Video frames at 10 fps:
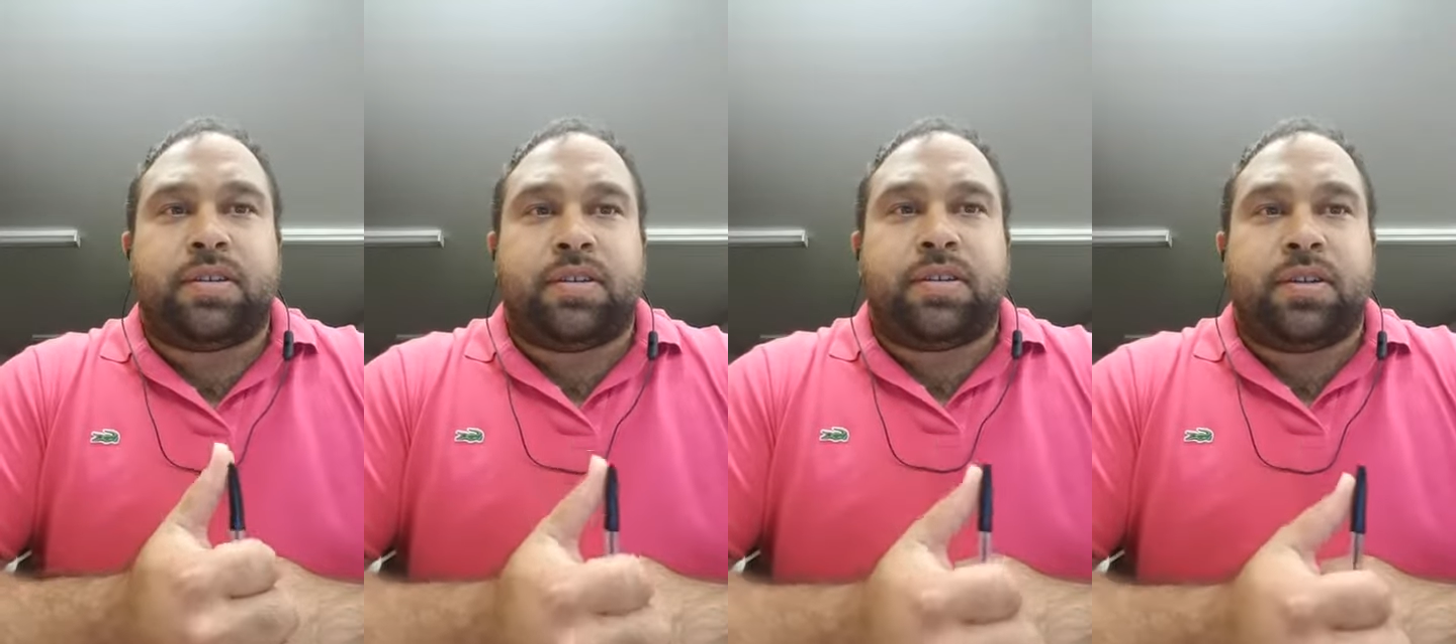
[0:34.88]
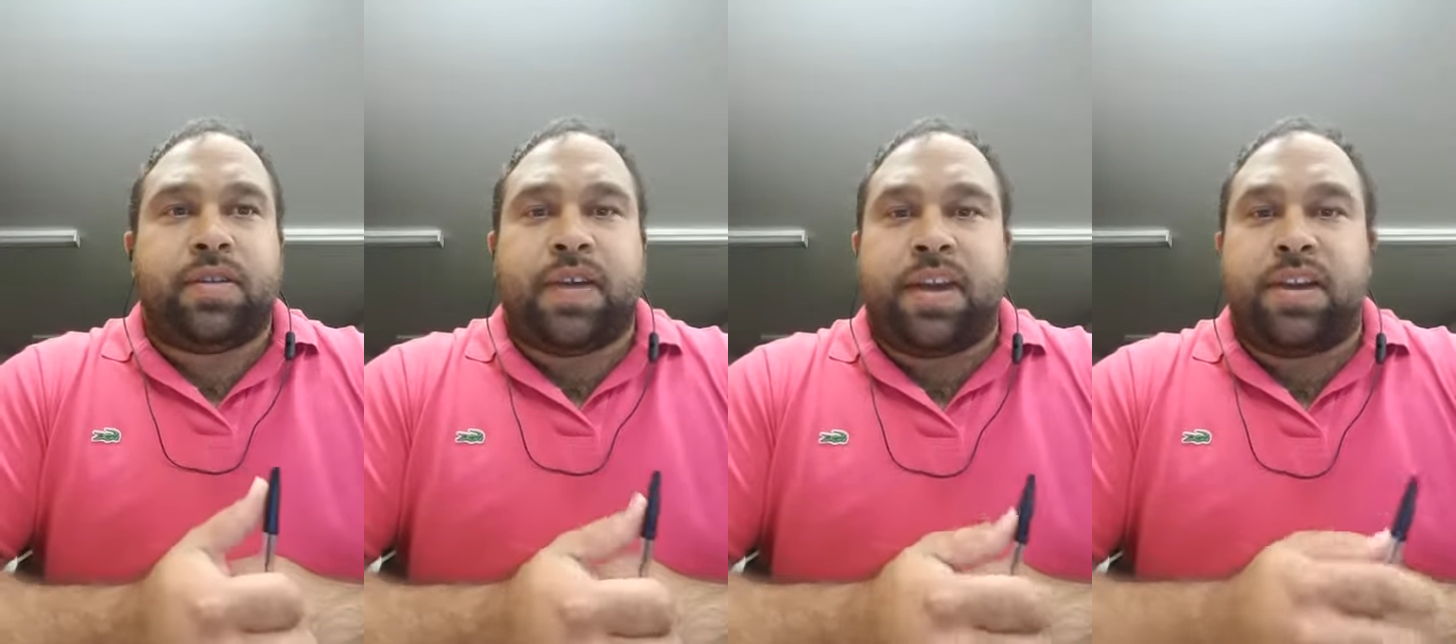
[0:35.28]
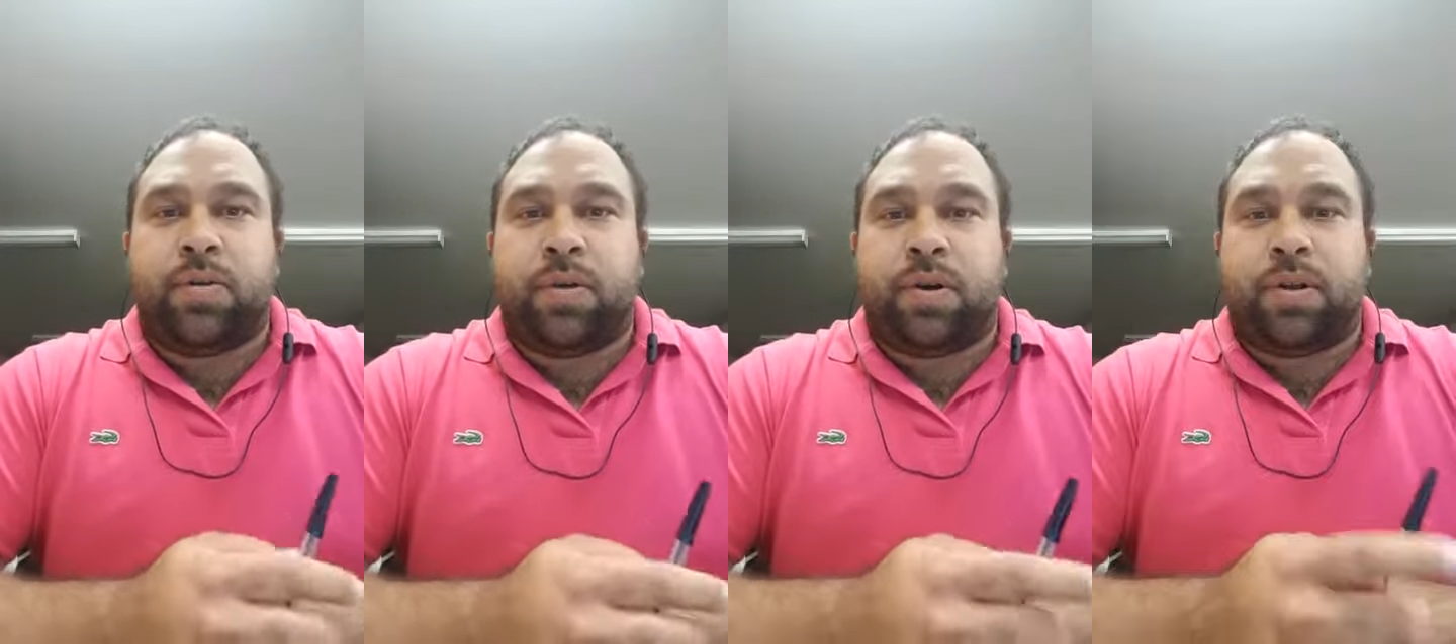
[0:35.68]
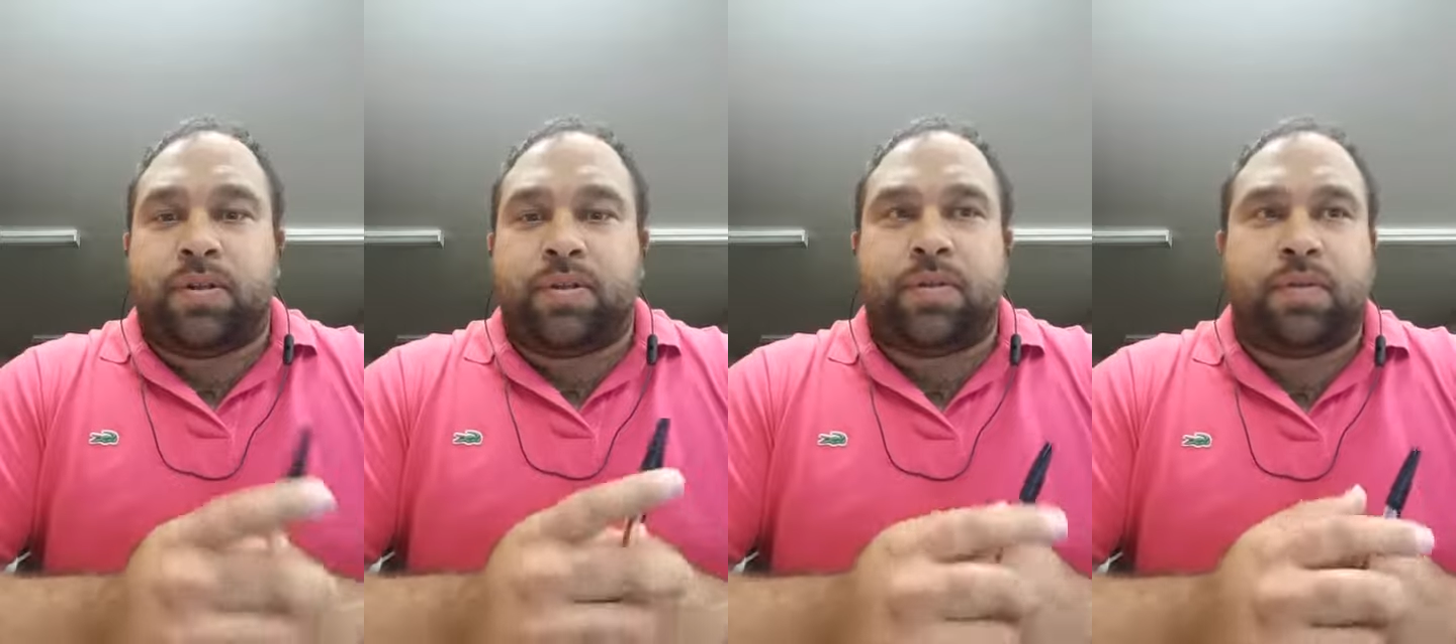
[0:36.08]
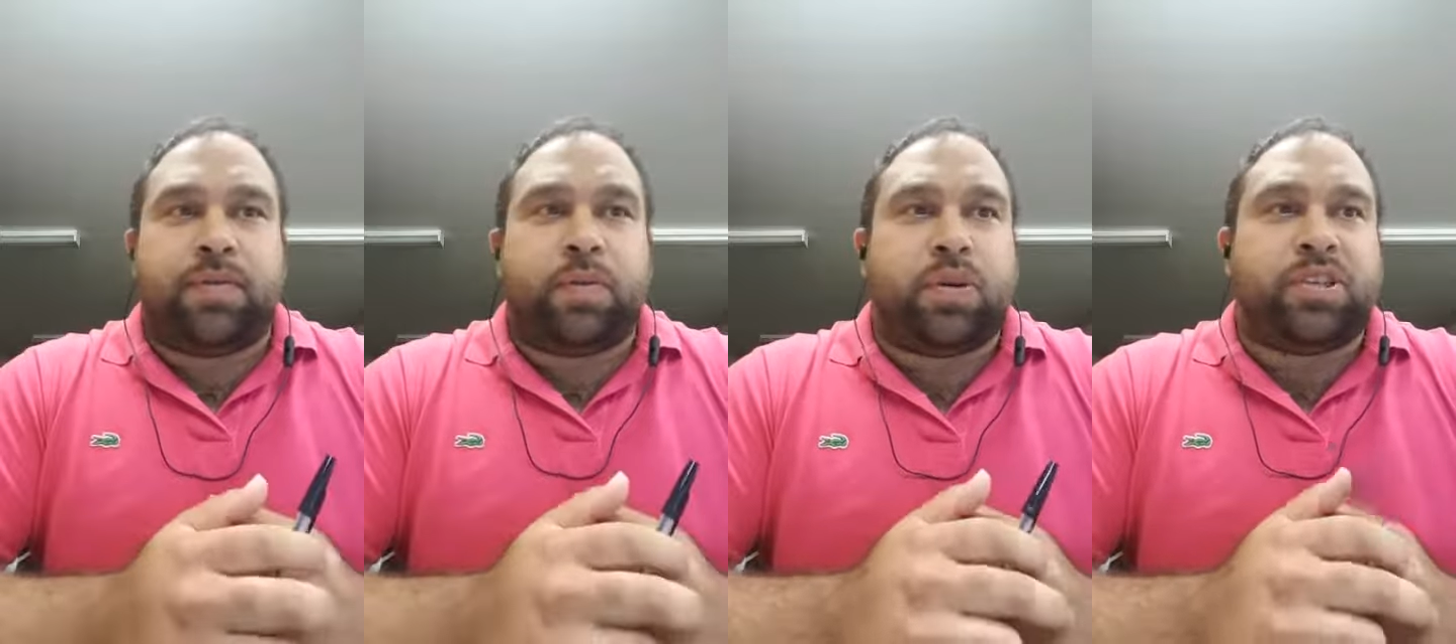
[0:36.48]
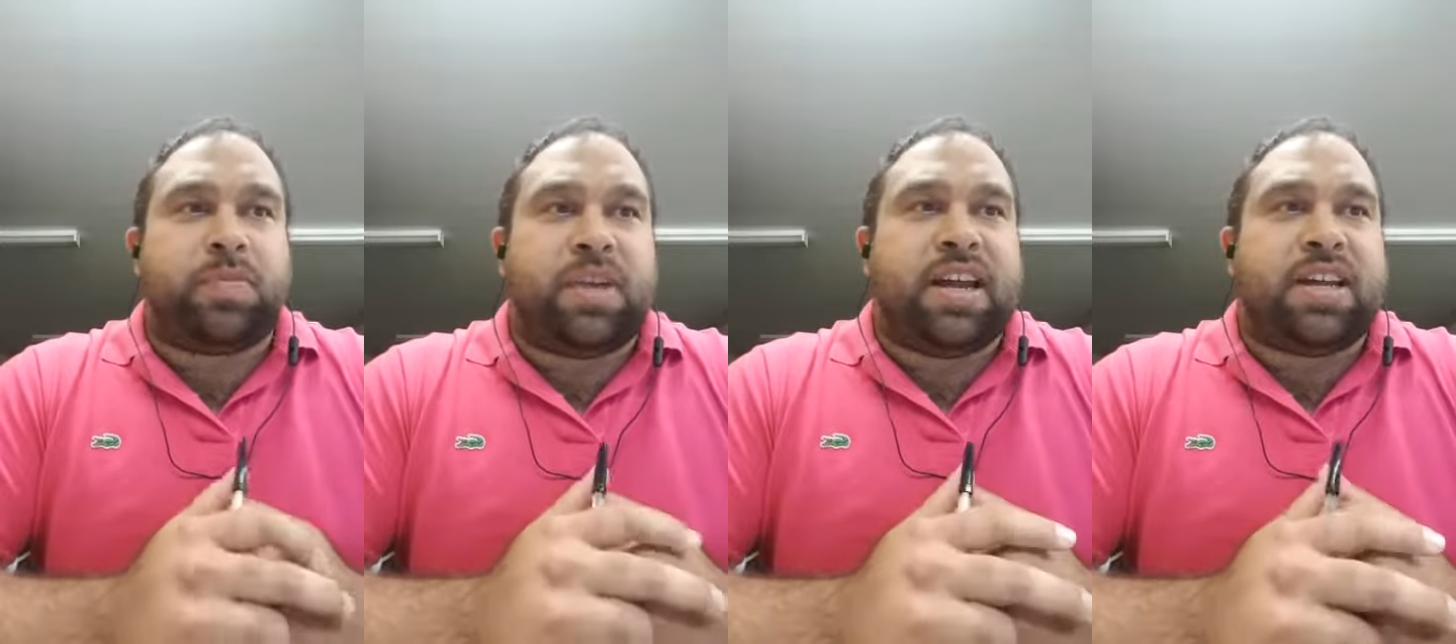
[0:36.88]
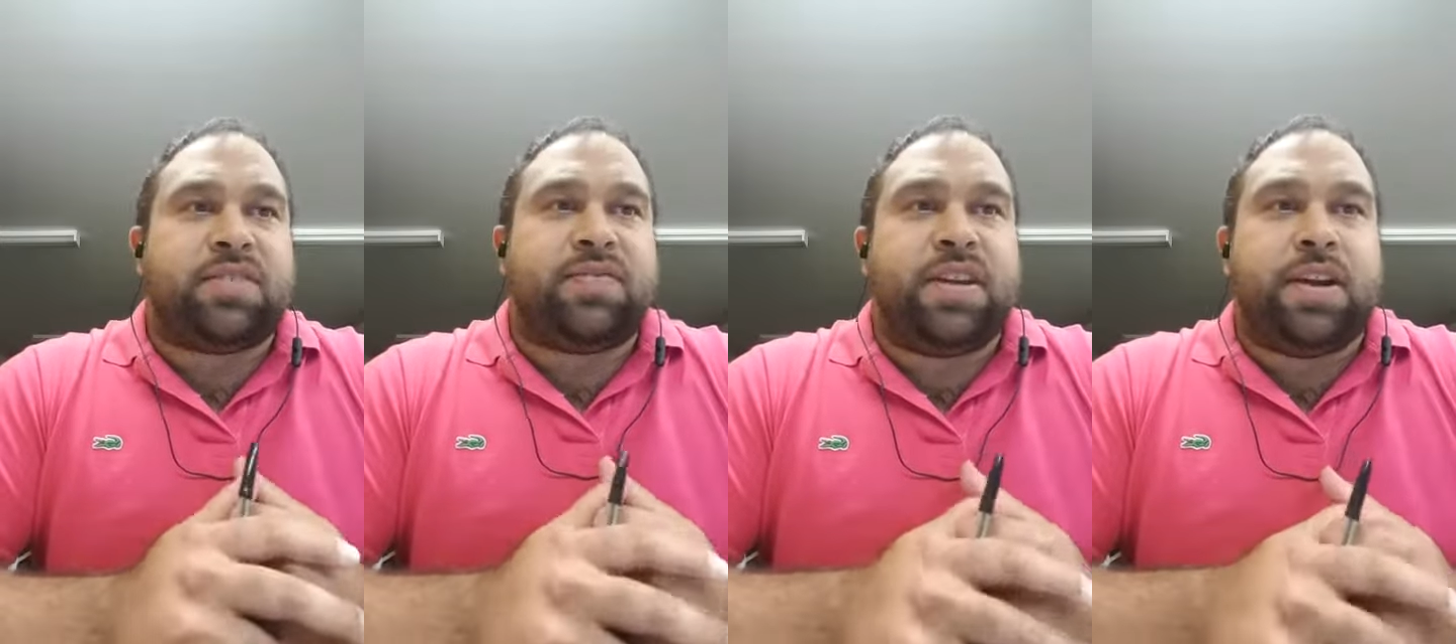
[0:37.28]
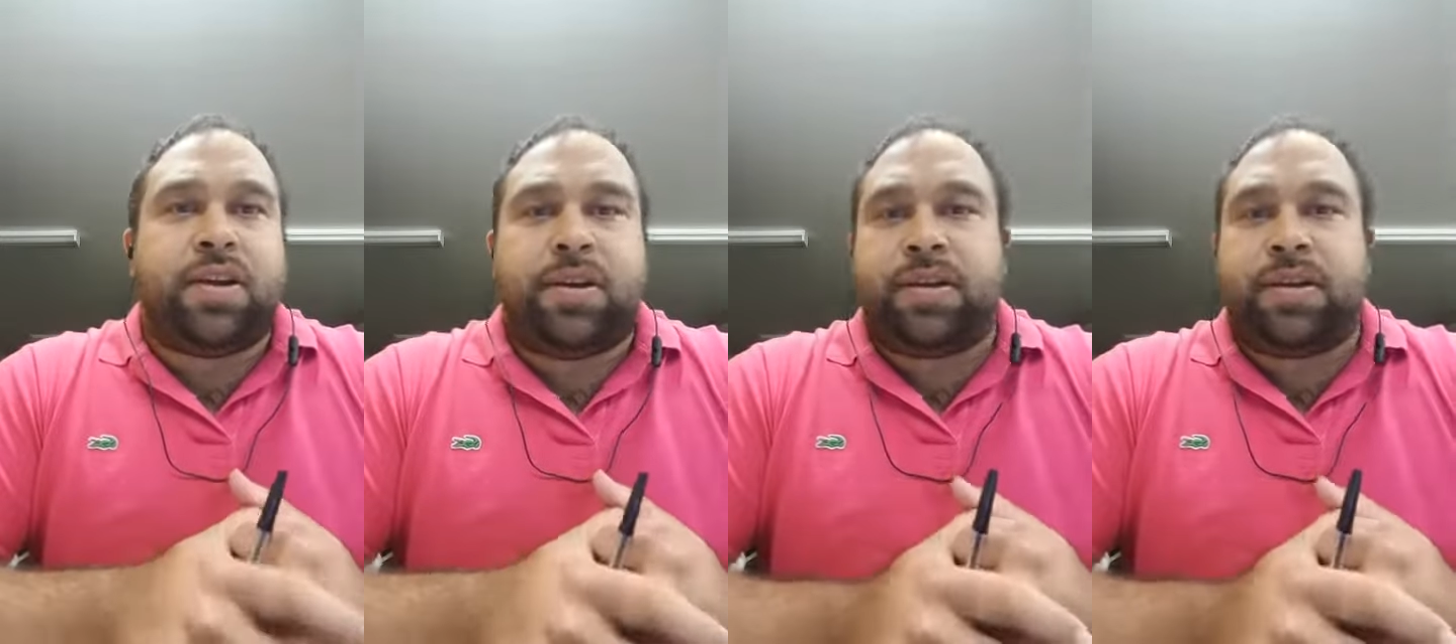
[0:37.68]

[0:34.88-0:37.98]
thank you all for watching my last video